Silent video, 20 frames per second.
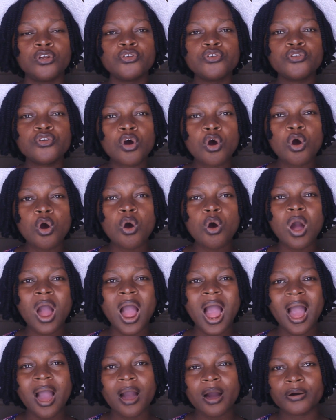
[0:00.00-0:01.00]
Know
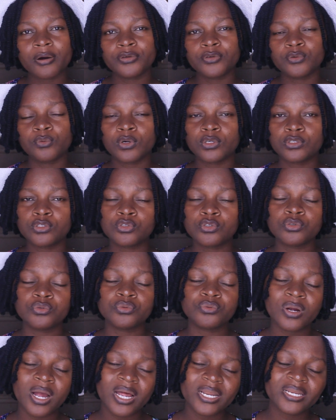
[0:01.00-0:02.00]
how you want to
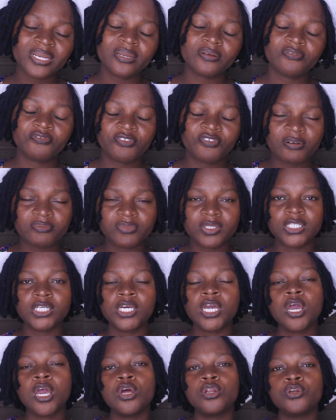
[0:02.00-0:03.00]
run the family.
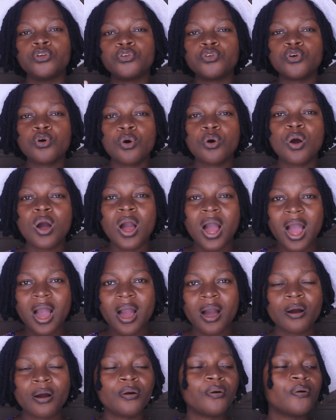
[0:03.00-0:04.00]
Know
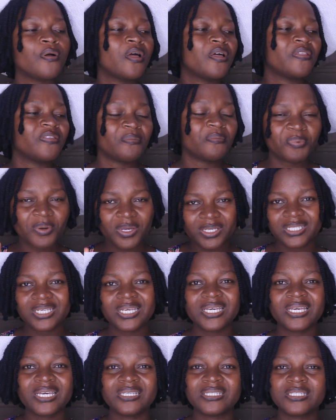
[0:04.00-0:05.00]
how the
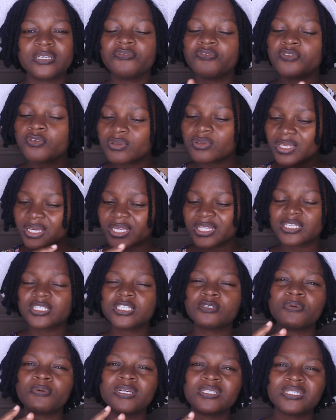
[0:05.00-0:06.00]
person is. If you think
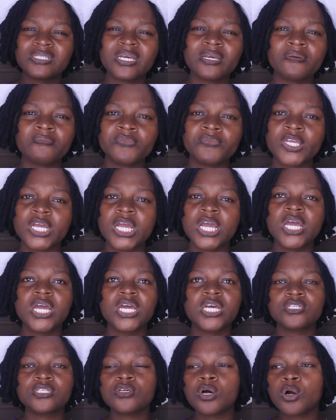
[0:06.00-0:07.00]
this person
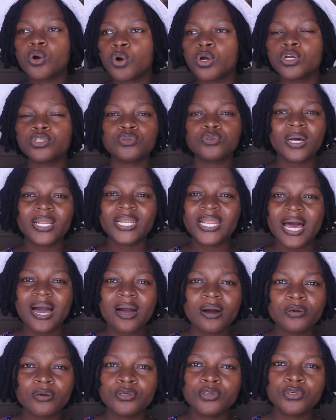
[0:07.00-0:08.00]
is not going to
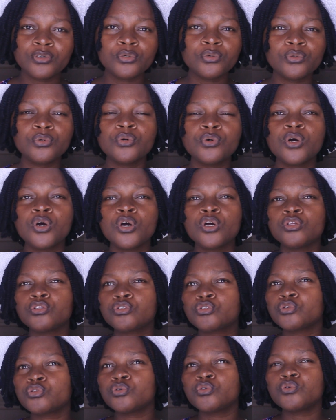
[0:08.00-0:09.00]
allow you
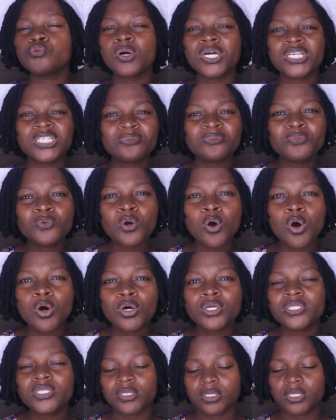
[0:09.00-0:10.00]
to worship
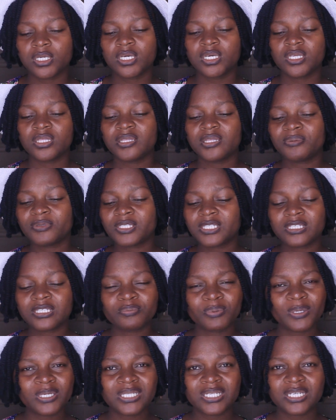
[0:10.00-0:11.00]
God, this
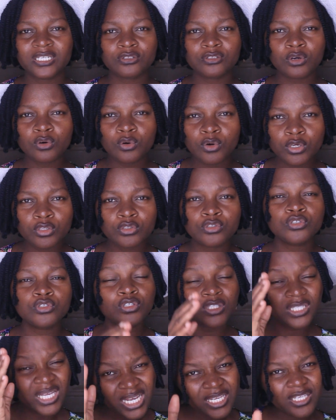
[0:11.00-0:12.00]
person is not going to,
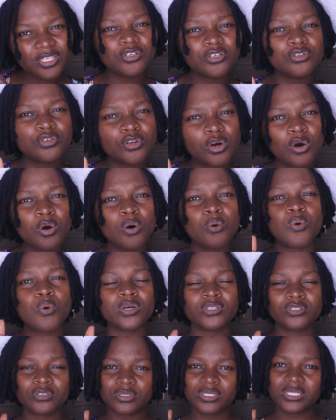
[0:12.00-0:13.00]
then you know
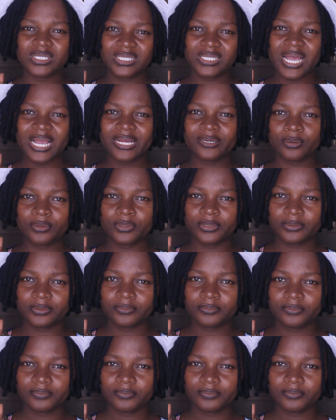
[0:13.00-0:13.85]
what to decide on.